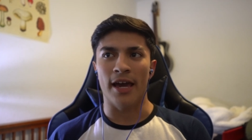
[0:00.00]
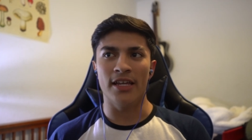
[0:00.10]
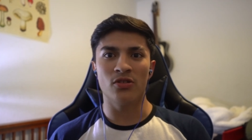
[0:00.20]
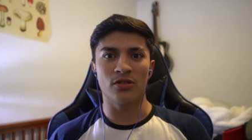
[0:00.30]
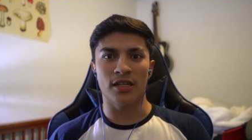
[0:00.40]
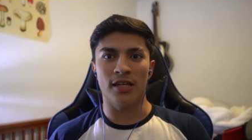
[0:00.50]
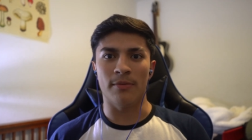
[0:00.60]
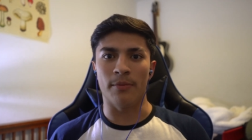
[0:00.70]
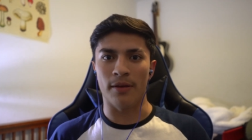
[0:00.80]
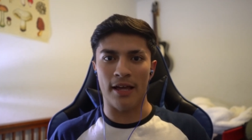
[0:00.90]
Andrew Tate
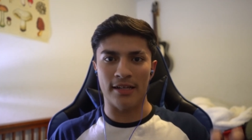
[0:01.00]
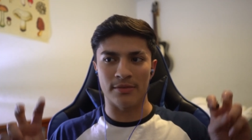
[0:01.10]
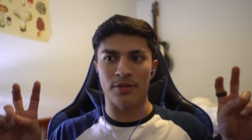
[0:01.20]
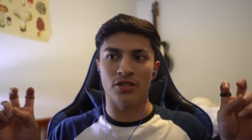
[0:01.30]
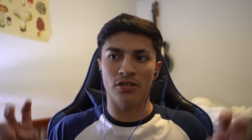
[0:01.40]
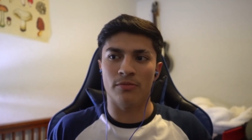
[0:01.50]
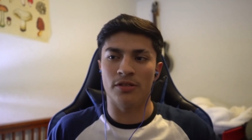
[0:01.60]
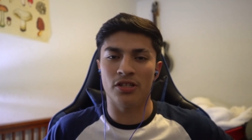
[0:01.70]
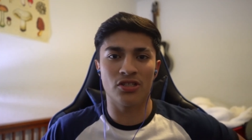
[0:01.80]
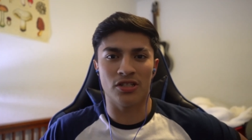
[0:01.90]
as
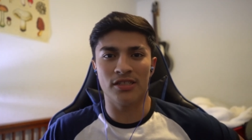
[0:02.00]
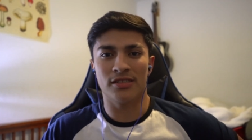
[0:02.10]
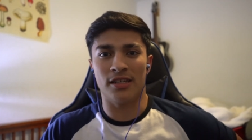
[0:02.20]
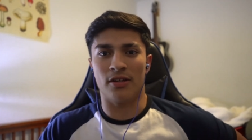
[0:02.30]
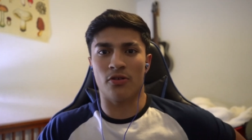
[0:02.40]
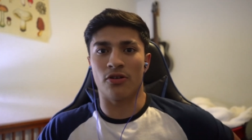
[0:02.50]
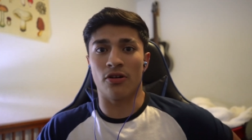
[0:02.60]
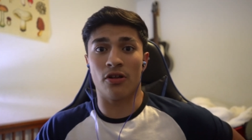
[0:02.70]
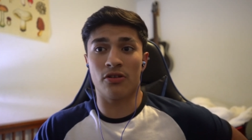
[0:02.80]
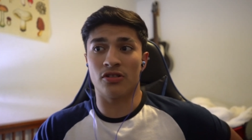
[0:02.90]
misogynistic or
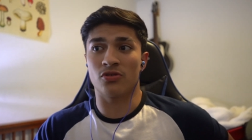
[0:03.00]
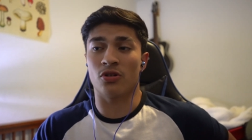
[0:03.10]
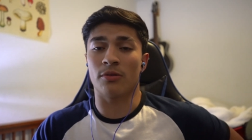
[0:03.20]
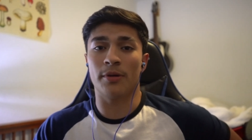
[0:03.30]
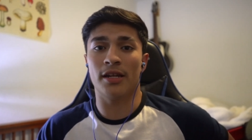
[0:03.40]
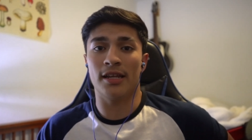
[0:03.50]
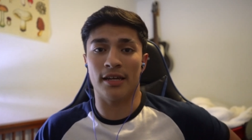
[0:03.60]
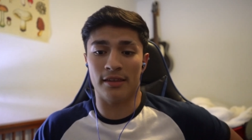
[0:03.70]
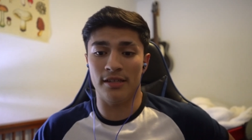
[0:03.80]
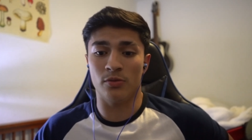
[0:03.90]
other strong men
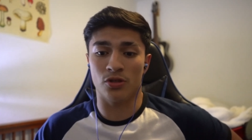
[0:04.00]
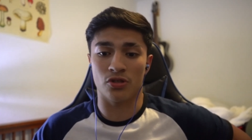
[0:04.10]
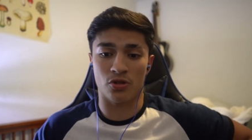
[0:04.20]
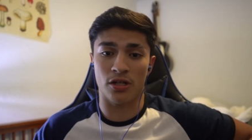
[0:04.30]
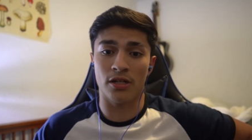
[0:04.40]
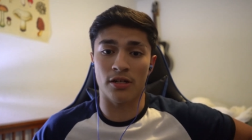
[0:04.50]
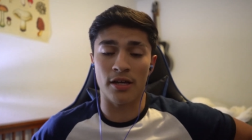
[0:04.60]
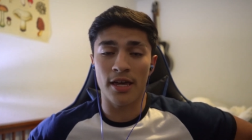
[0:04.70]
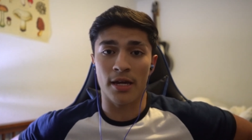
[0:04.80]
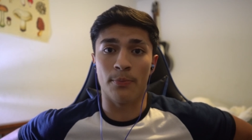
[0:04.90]
like these, which are trying to
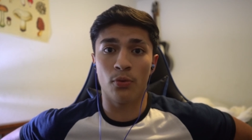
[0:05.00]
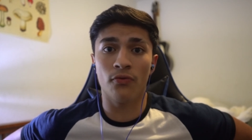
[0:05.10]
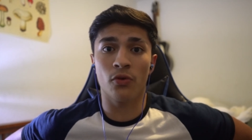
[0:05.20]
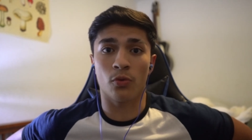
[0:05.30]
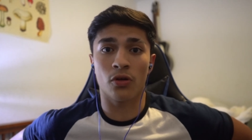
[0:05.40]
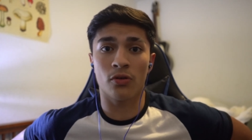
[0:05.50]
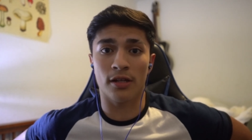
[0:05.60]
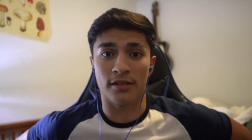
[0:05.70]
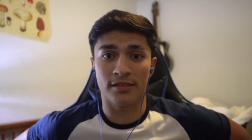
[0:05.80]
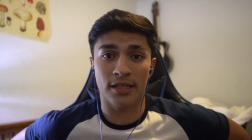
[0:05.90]
improve the world
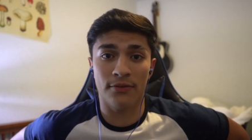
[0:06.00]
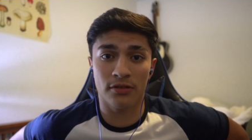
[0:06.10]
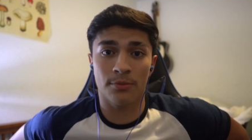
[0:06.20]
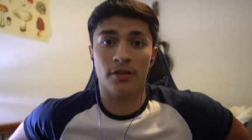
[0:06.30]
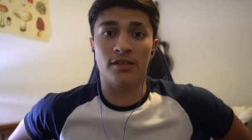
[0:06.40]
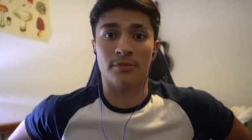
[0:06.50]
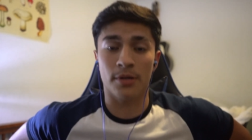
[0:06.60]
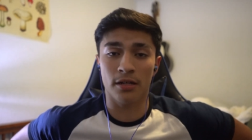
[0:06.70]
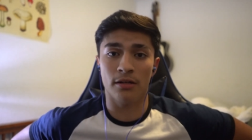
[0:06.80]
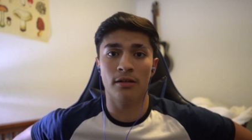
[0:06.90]
and save some of these
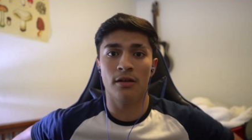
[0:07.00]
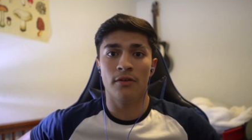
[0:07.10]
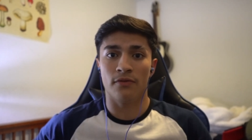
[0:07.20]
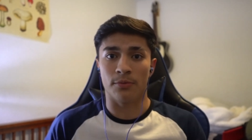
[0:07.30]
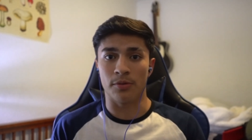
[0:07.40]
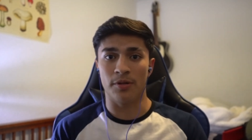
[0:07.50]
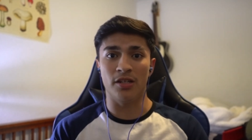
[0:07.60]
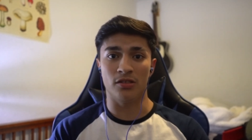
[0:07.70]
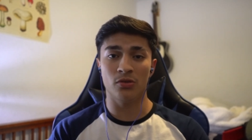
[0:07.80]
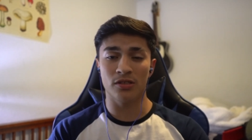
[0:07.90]
men from
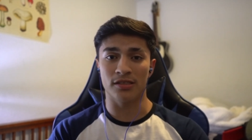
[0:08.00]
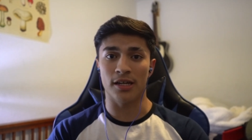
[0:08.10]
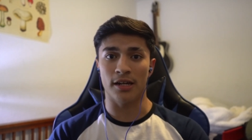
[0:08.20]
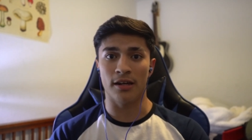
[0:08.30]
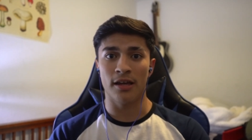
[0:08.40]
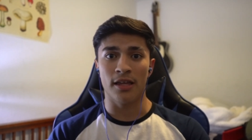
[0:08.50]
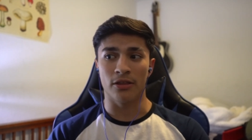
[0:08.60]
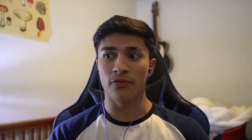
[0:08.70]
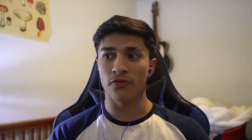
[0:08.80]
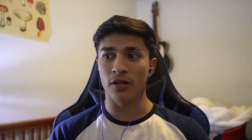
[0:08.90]
committing suicide,
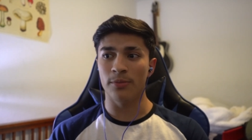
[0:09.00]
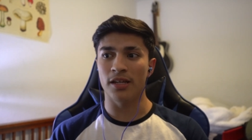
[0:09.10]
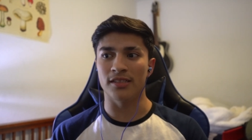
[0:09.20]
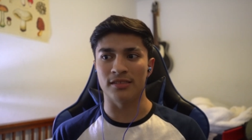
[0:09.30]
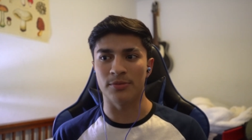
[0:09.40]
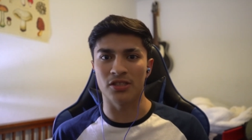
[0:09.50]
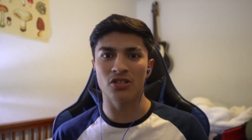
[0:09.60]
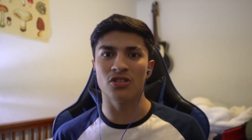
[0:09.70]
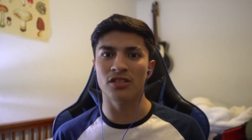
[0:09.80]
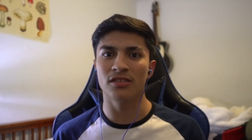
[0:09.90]
they're framed as
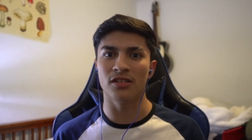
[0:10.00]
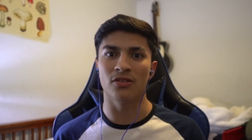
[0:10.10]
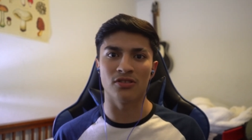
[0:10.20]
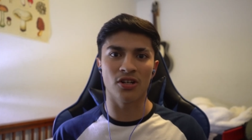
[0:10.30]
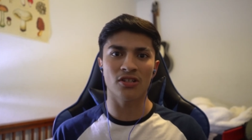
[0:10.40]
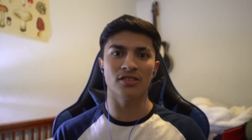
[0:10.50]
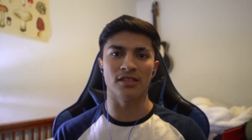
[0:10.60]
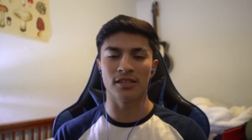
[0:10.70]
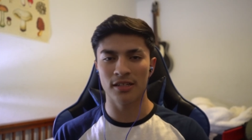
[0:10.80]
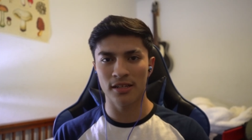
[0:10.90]
misogynistic or
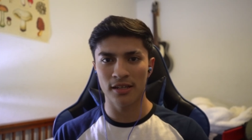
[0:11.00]
toxic.